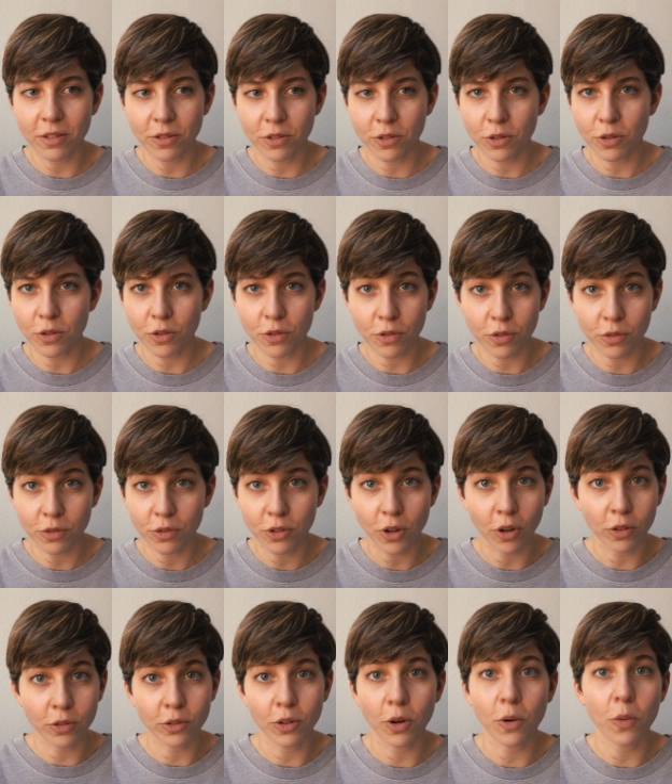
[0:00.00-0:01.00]
you
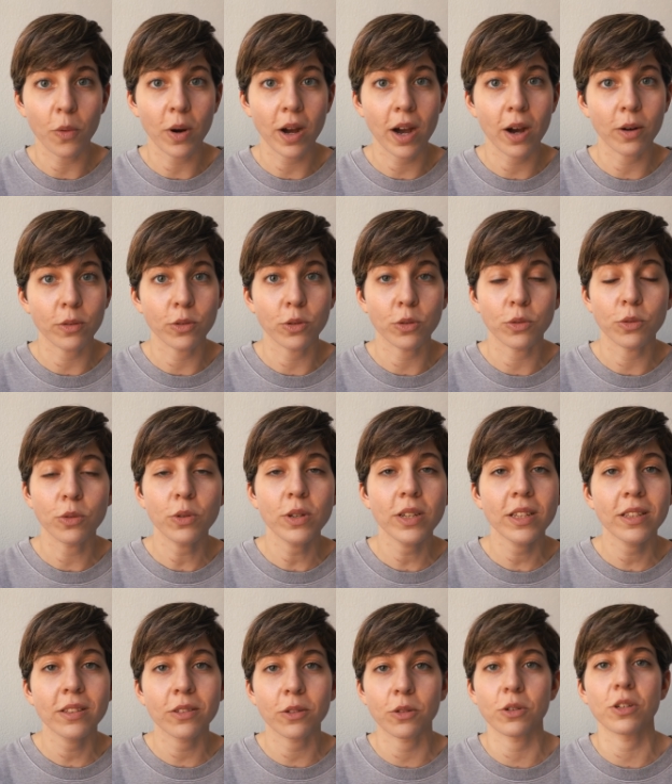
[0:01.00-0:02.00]
don't know how to do
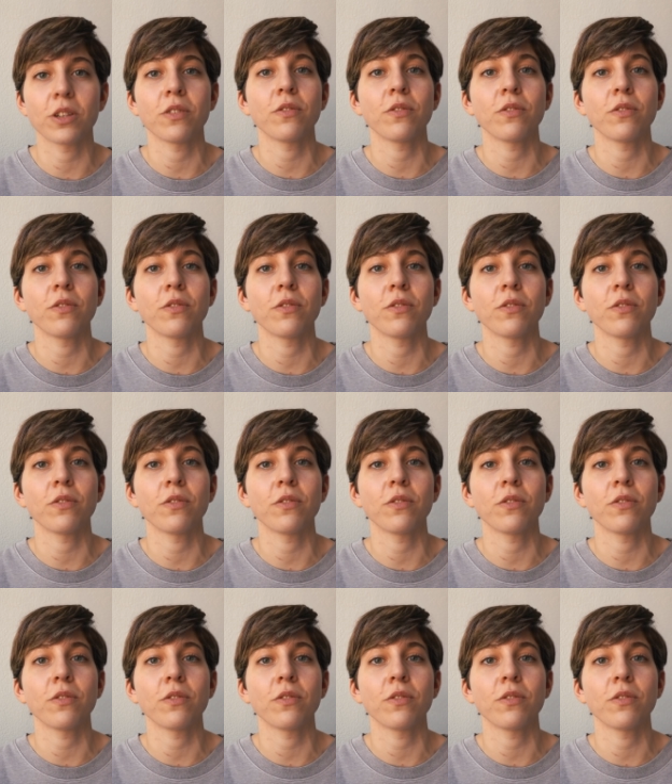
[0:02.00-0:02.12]
it or